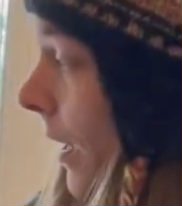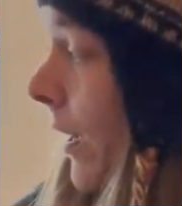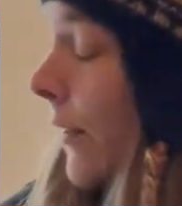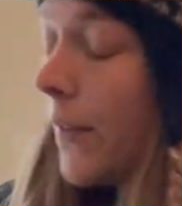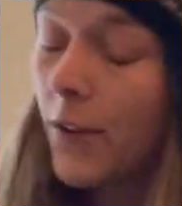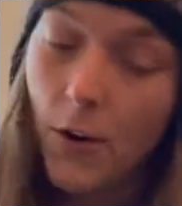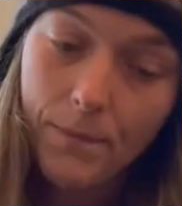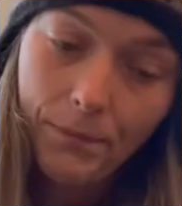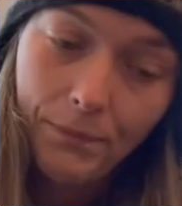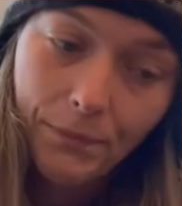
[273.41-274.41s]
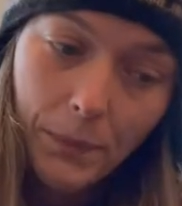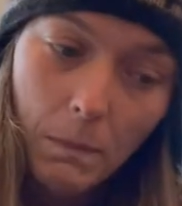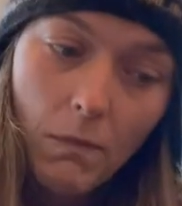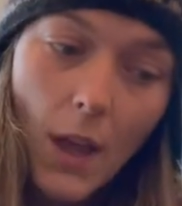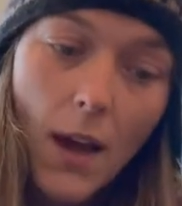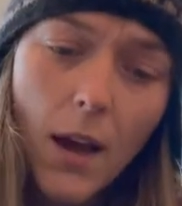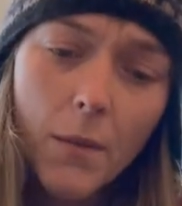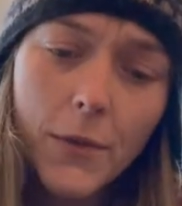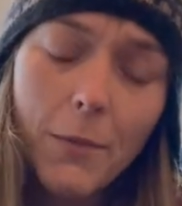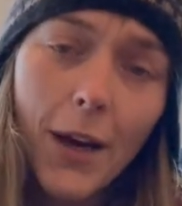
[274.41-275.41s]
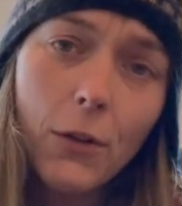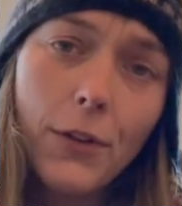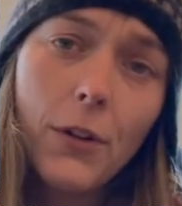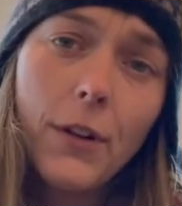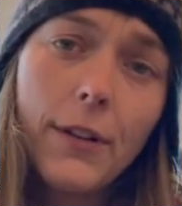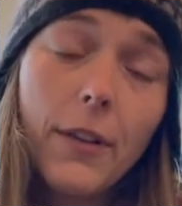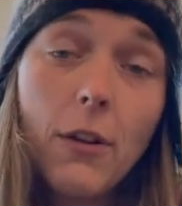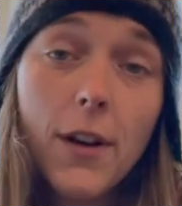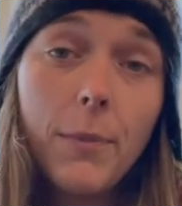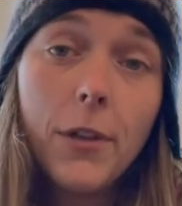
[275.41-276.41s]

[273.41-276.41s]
So you might also notice that there are a couple